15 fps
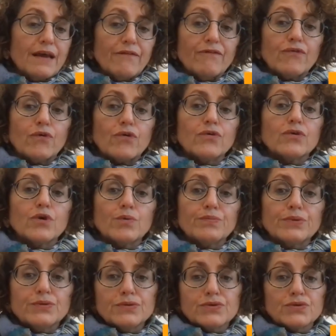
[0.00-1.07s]
Therefore,
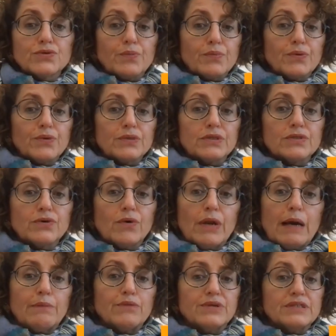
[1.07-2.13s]
computer-supported
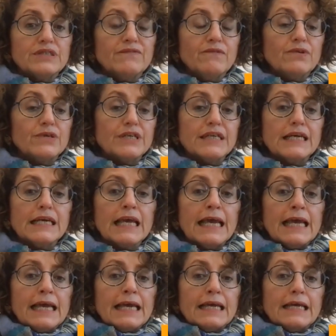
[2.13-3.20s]
collaborative learning